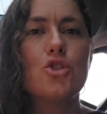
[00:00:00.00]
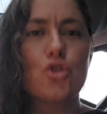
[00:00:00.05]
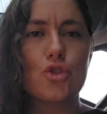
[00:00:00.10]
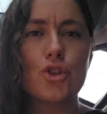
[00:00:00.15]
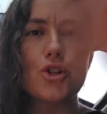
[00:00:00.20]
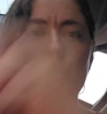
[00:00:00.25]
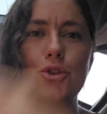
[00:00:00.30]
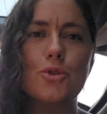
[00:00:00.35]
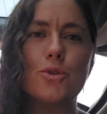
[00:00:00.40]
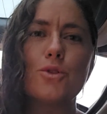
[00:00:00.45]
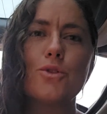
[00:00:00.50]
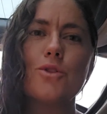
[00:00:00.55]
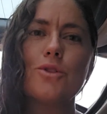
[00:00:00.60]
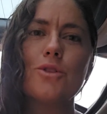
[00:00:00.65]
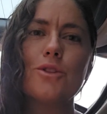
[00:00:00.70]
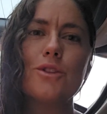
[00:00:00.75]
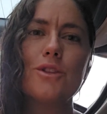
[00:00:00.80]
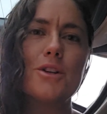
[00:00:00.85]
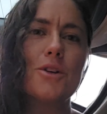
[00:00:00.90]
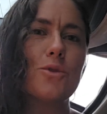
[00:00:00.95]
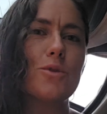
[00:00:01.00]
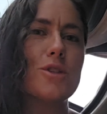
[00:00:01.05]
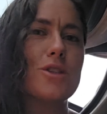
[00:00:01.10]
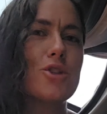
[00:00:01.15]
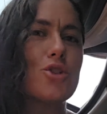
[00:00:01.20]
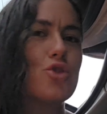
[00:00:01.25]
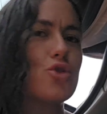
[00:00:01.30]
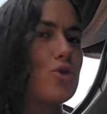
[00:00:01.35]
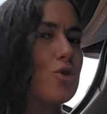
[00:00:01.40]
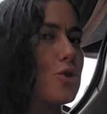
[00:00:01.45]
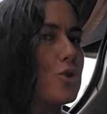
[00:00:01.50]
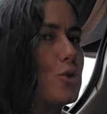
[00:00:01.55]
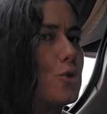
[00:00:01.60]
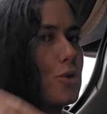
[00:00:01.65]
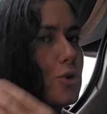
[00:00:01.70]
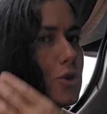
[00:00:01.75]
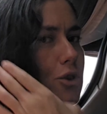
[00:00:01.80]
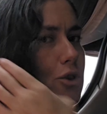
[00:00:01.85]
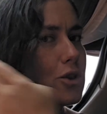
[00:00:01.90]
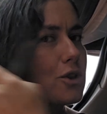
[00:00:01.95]
true. There was a
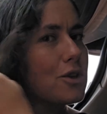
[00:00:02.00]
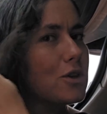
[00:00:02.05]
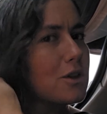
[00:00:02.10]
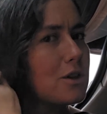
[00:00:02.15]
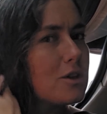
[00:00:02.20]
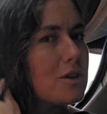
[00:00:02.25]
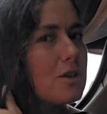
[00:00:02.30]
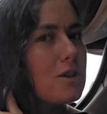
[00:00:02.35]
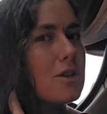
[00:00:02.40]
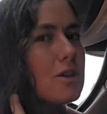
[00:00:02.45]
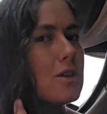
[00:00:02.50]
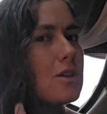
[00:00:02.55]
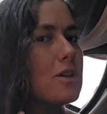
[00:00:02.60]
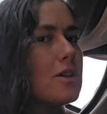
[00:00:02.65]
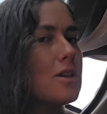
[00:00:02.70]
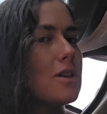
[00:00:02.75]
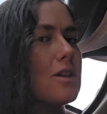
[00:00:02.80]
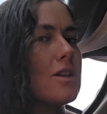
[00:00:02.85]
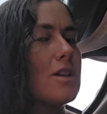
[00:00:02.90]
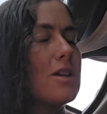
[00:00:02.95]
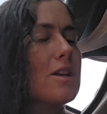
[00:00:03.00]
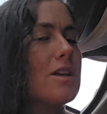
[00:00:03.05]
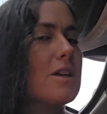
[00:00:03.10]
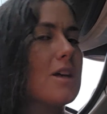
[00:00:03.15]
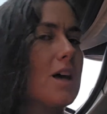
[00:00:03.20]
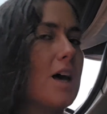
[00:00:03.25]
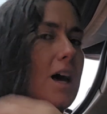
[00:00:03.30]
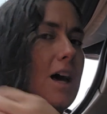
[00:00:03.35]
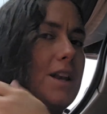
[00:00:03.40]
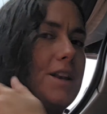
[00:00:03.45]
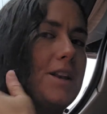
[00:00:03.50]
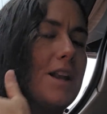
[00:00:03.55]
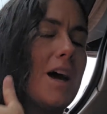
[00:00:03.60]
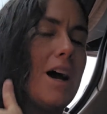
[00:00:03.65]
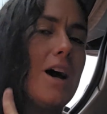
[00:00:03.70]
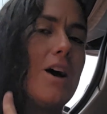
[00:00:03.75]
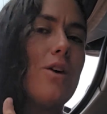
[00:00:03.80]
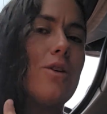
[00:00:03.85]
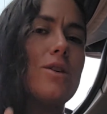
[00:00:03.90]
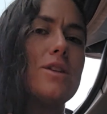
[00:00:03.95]
truth. And
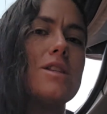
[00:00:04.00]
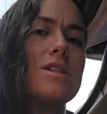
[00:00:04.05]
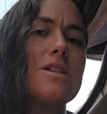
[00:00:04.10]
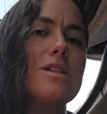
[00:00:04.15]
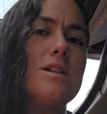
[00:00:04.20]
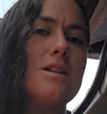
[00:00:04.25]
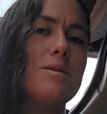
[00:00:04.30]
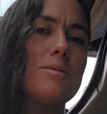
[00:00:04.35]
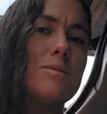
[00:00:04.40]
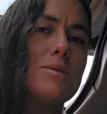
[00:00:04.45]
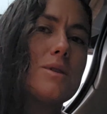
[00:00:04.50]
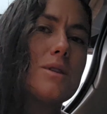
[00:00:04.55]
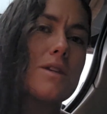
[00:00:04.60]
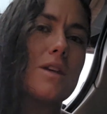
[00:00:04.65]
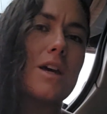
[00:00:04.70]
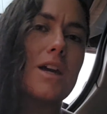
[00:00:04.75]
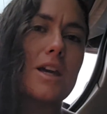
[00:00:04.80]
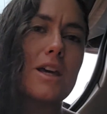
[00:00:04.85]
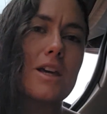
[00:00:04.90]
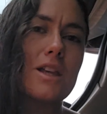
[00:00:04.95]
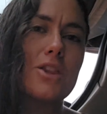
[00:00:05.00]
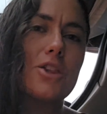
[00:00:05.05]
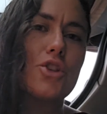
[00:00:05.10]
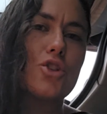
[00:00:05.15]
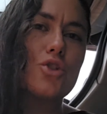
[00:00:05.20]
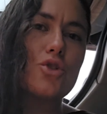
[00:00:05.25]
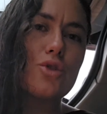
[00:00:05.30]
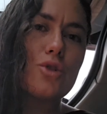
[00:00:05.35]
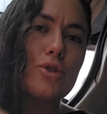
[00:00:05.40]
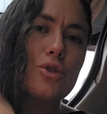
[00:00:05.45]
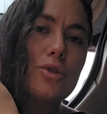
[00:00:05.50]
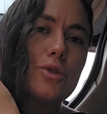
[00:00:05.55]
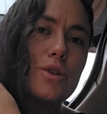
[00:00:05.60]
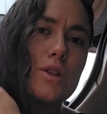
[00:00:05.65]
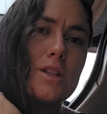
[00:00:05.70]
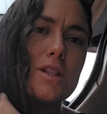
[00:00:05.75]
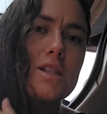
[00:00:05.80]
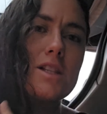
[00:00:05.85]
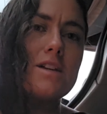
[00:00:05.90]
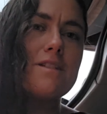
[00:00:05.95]
now it seems like the
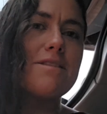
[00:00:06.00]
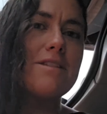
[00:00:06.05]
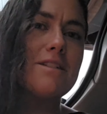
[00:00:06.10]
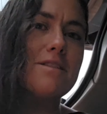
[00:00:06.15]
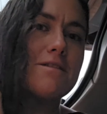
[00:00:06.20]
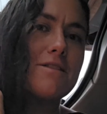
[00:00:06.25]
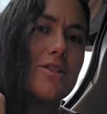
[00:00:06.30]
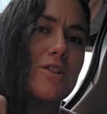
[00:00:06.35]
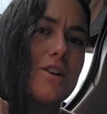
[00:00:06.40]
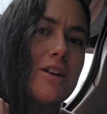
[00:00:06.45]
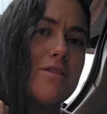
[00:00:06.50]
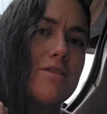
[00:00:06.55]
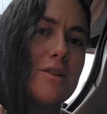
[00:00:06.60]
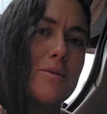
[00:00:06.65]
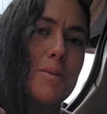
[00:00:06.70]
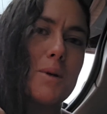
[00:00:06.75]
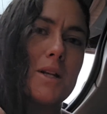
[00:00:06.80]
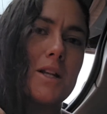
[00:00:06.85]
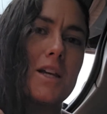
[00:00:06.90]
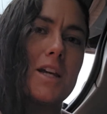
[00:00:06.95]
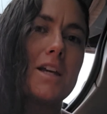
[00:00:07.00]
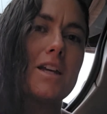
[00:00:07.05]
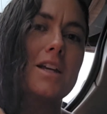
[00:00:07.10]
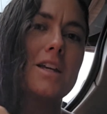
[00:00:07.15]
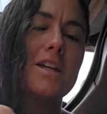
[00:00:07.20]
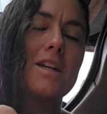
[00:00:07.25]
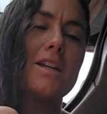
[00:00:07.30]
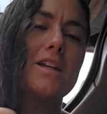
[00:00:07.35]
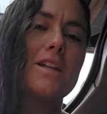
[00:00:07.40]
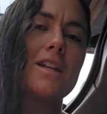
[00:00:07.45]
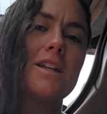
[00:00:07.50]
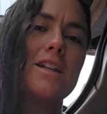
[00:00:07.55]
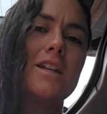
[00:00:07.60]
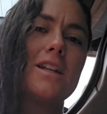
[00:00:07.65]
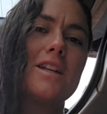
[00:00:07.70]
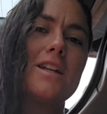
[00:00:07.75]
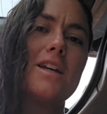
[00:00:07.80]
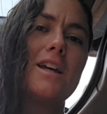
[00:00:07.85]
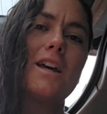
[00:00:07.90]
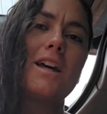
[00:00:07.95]
truth is different for everybody.
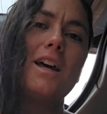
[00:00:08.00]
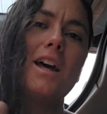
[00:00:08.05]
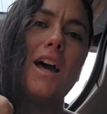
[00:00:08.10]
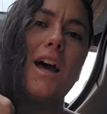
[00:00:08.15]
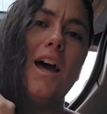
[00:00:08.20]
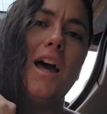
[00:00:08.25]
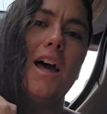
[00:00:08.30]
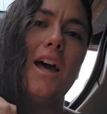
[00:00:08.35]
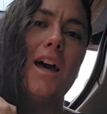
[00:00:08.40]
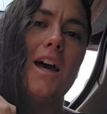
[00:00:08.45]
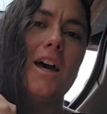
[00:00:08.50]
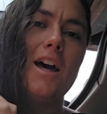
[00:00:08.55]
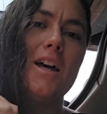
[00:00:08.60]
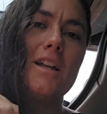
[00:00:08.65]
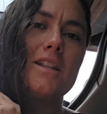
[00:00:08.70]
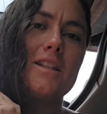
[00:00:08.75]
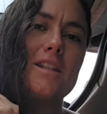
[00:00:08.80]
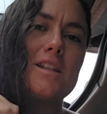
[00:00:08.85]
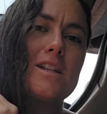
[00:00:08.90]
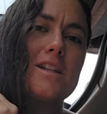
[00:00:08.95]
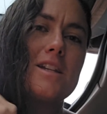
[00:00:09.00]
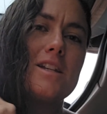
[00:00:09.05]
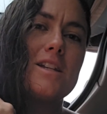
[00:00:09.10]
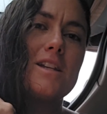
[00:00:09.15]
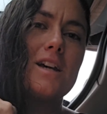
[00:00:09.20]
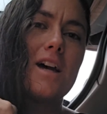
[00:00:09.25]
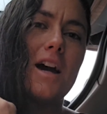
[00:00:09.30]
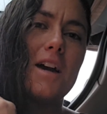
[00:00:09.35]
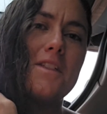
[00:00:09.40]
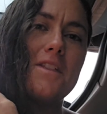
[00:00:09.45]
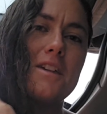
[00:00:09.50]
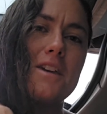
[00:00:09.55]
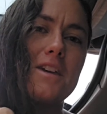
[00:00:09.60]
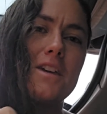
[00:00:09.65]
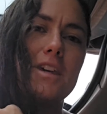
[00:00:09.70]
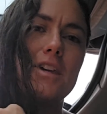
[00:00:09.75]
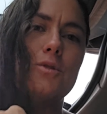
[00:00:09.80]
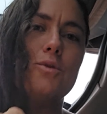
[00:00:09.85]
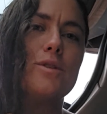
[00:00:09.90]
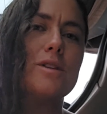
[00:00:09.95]
And I
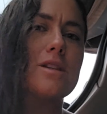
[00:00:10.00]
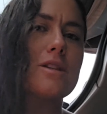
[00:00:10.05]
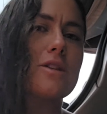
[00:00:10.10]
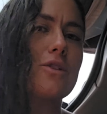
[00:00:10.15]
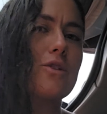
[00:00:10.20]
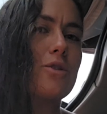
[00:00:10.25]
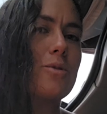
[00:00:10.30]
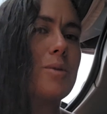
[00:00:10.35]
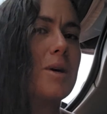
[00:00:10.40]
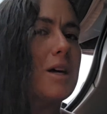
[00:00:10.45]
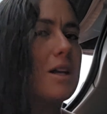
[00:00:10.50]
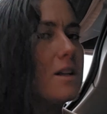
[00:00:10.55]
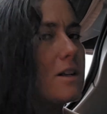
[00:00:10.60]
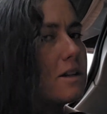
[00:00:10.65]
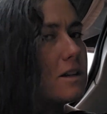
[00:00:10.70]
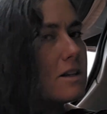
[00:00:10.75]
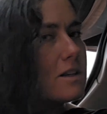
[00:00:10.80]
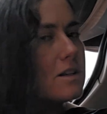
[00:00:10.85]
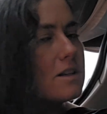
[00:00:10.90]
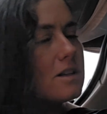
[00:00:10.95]
think he was a little bit